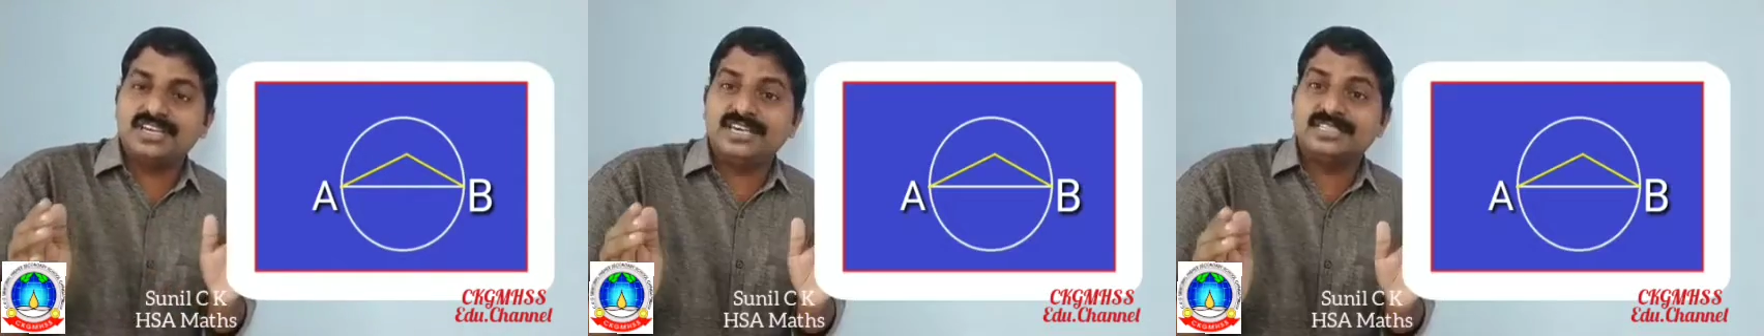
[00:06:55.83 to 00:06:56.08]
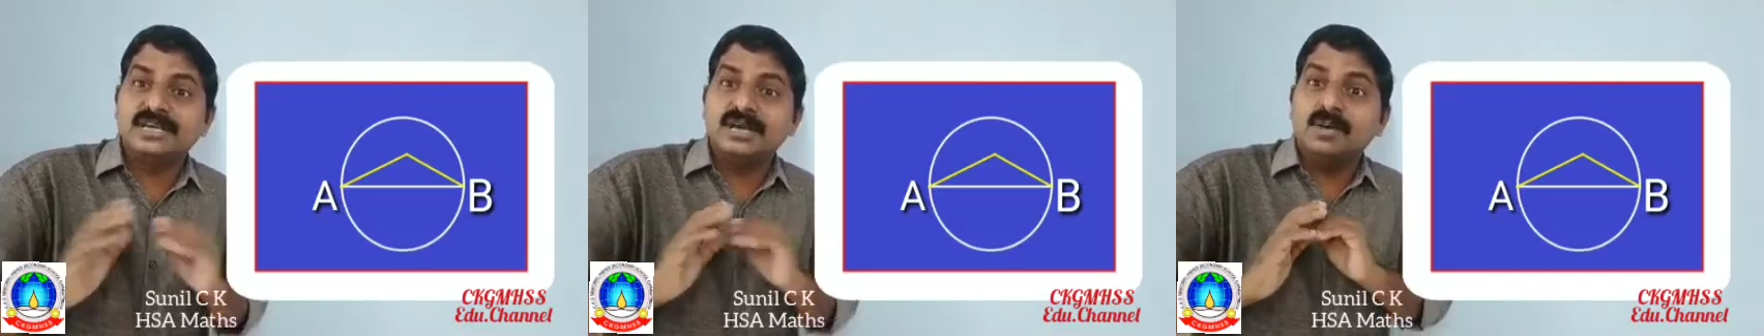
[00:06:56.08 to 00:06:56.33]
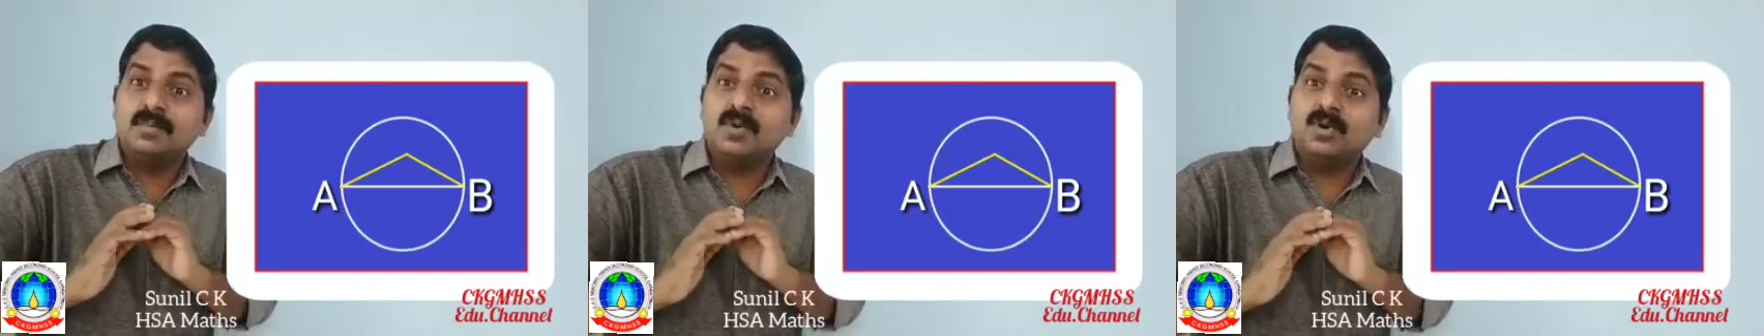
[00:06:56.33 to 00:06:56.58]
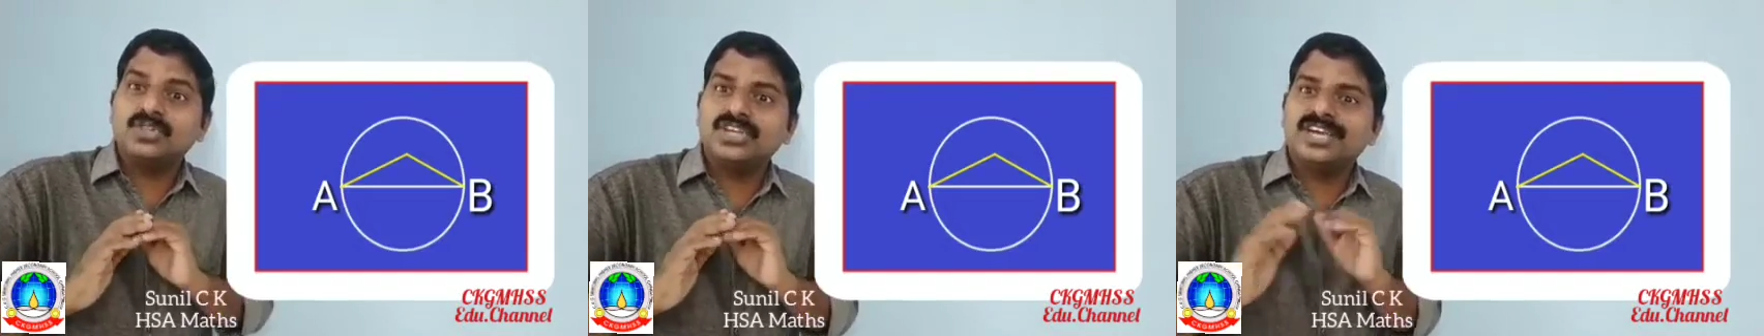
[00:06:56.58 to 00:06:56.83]
is
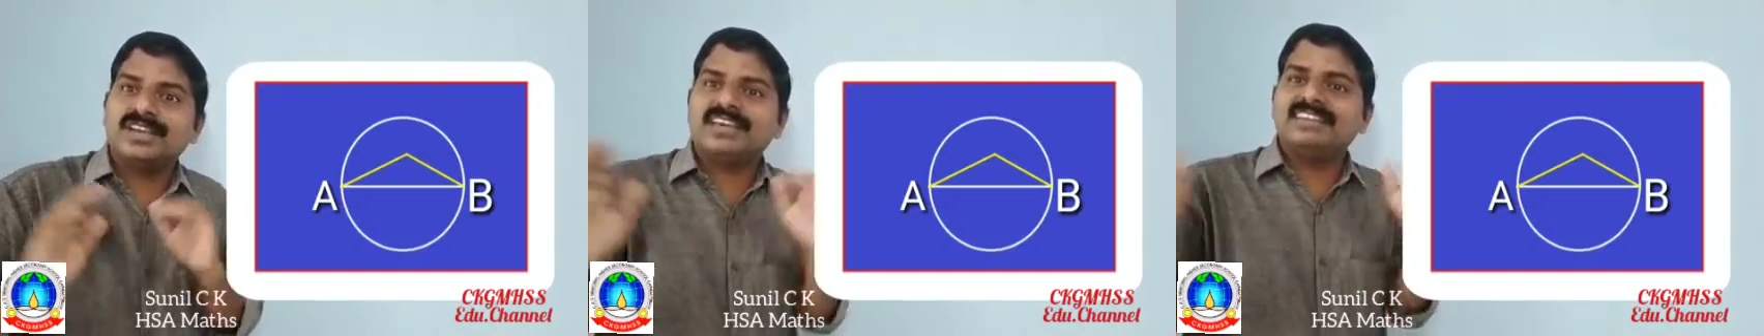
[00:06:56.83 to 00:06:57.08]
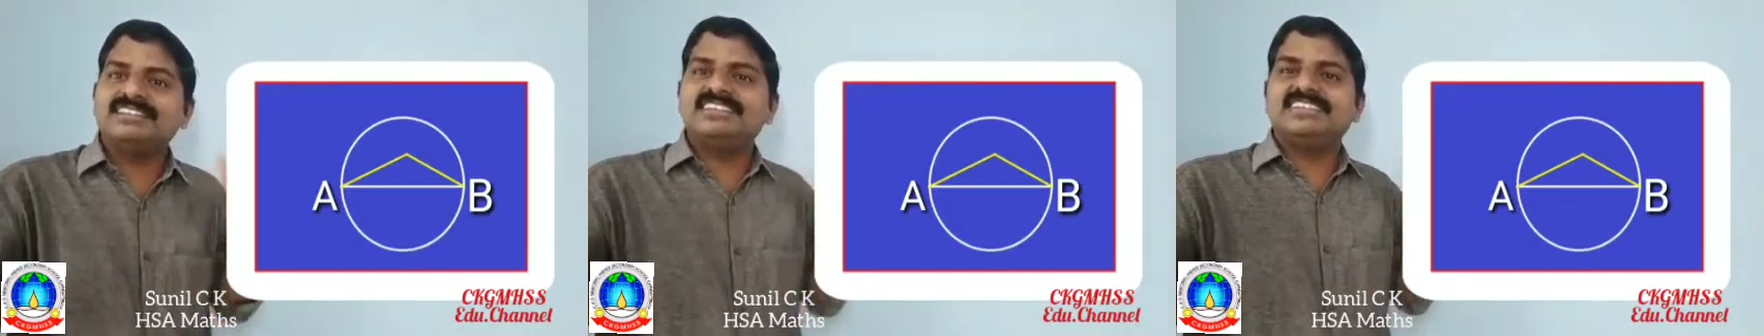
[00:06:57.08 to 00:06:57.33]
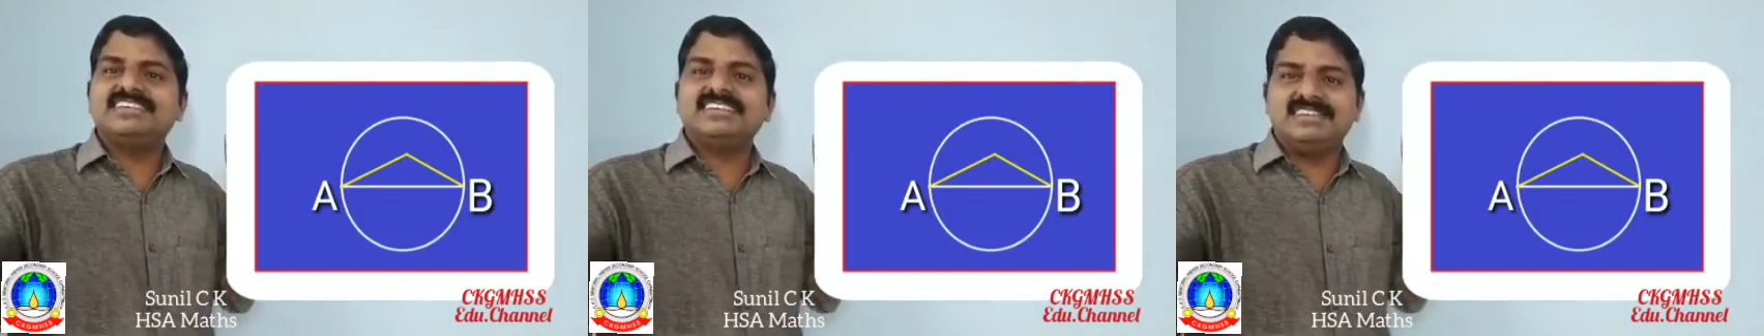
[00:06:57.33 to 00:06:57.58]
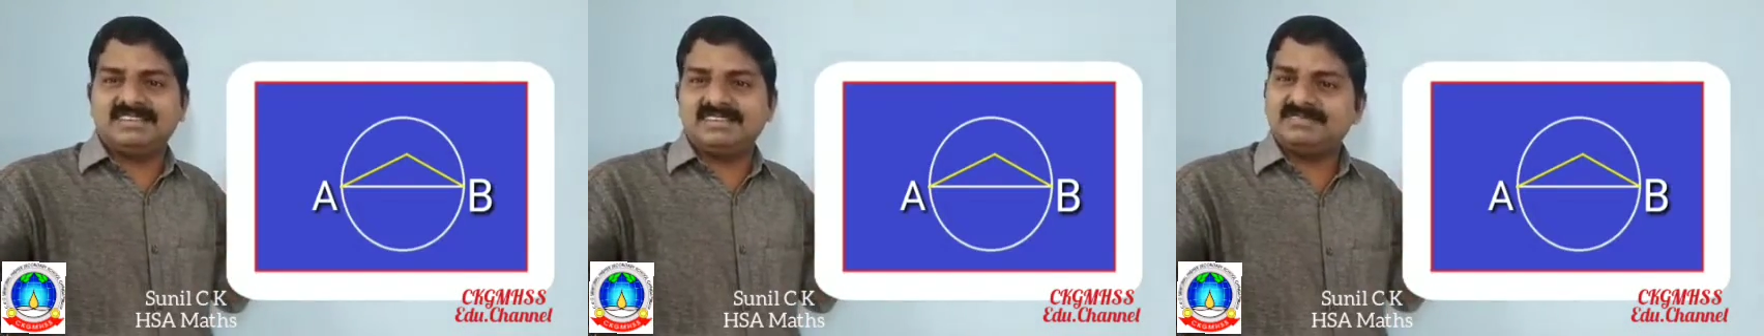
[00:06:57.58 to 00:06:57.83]
more than 90
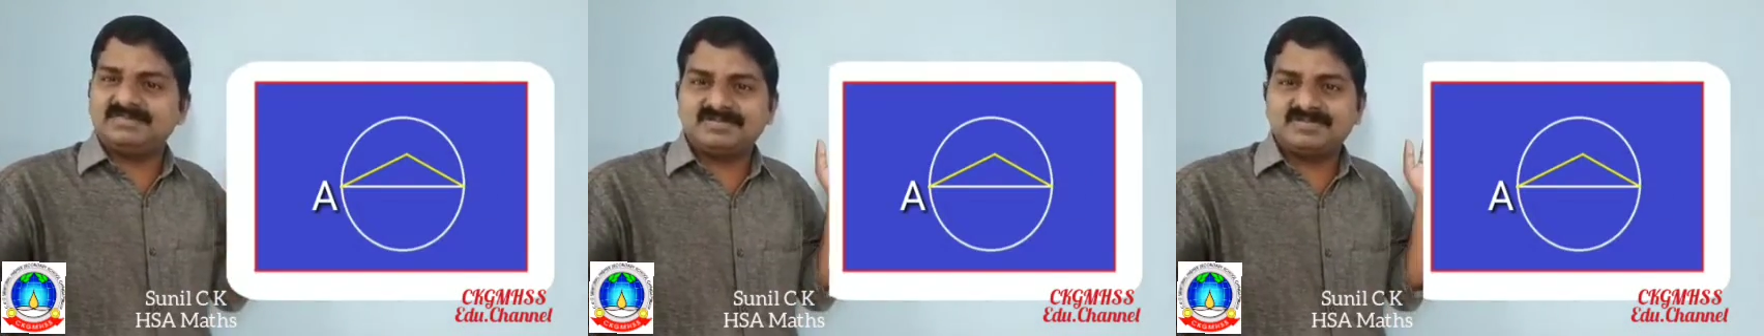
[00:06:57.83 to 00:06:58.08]
degree.